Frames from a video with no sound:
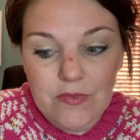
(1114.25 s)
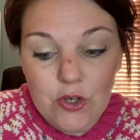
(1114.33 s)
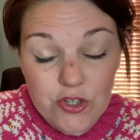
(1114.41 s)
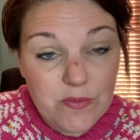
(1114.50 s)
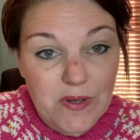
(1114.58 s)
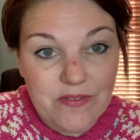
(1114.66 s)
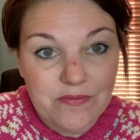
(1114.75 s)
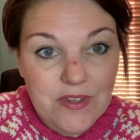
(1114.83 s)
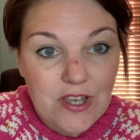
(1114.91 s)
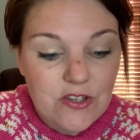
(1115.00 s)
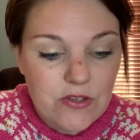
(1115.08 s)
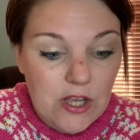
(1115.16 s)
customer.
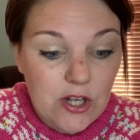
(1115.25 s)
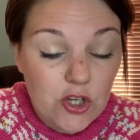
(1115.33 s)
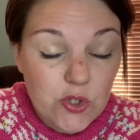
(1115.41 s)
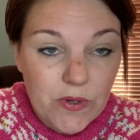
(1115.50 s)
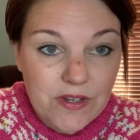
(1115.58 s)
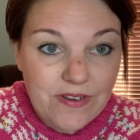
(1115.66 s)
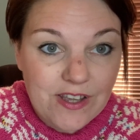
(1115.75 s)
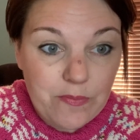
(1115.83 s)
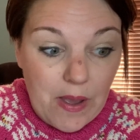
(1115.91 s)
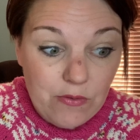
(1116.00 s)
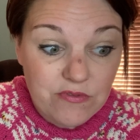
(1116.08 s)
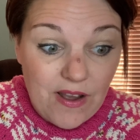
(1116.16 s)
So I got a
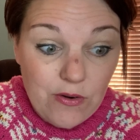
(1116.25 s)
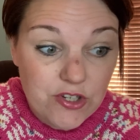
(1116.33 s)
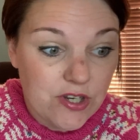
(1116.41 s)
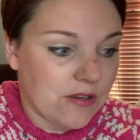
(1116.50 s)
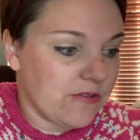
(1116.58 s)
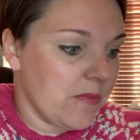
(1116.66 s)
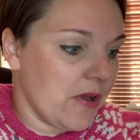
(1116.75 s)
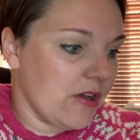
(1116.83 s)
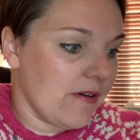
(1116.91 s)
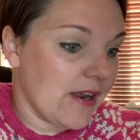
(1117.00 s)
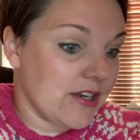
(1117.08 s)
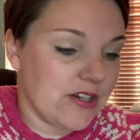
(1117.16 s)
£25 voucher from her
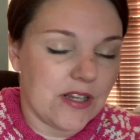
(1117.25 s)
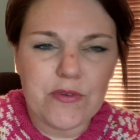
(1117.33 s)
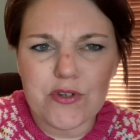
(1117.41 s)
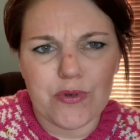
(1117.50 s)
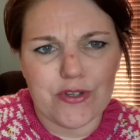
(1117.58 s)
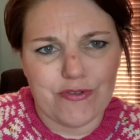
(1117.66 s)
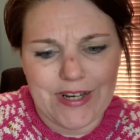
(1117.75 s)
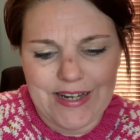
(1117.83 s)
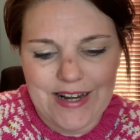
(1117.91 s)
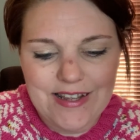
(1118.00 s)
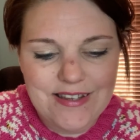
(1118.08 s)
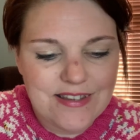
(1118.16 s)
actually, which was really
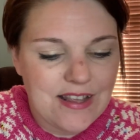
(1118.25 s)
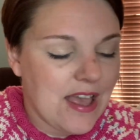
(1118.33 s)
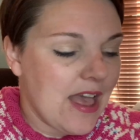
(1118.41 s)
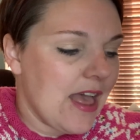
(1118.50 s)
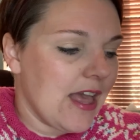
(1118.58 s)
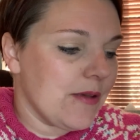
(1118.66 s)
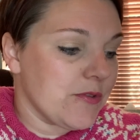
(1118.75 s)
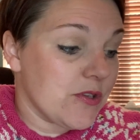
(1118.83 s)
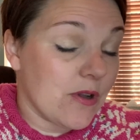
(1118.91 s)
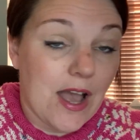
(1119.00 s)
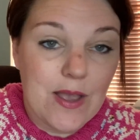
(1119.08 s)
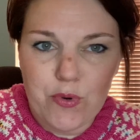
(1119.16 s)
nice. And so
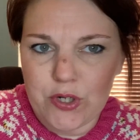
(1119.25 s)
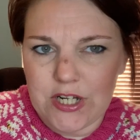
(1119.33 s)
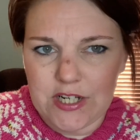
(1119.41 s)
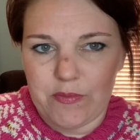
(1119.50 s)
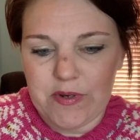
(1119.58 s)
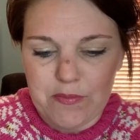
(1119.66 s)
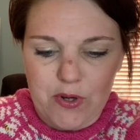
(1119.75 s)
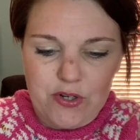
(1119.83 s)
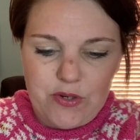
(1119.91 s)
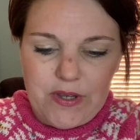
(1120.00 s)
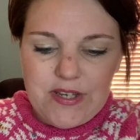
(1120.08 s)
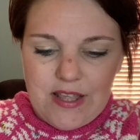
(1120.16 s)
I put a little bit more
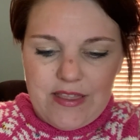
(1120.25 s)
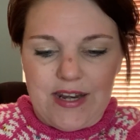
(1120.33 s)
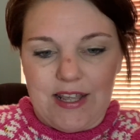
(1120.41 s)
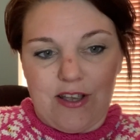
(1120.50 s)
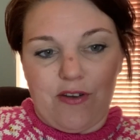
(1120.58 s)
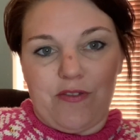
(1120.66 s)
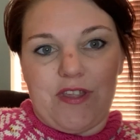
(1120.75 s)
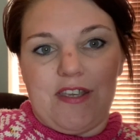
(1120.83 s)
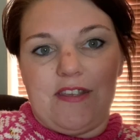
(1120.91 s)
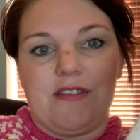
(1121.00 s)
to it, and then I got these